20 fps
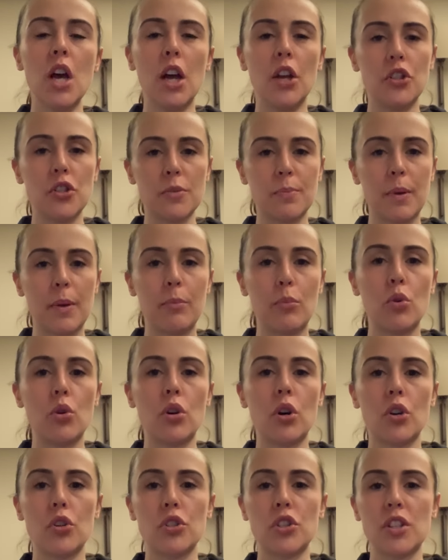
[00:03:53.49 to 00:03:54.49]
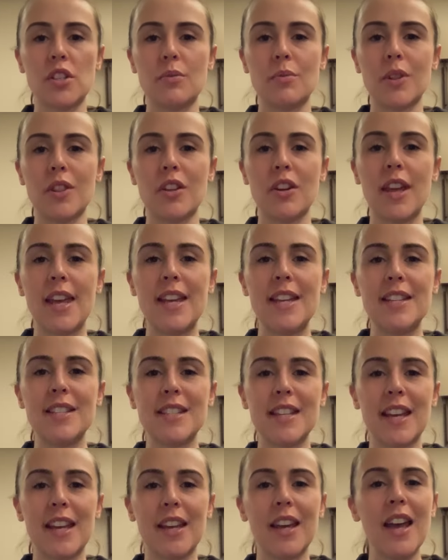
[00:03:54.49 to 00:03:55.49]
just being more conscious with your
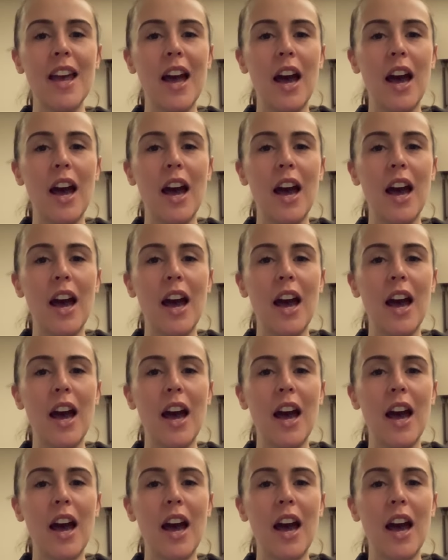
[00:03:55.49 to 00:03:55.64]
eating.